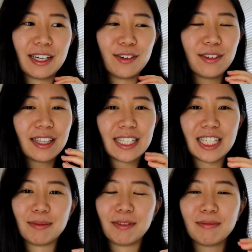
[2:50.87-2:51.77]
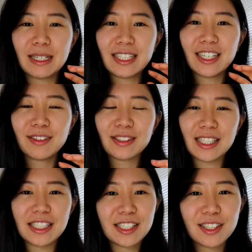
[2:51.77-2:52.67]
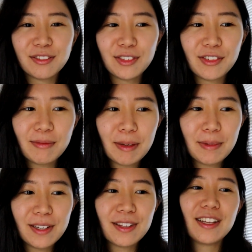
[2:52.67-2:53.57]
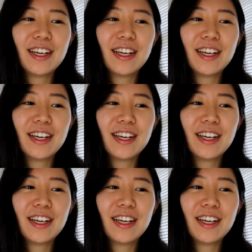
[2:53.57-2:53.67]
only the tip of my tongue was touching the roof of my mouth.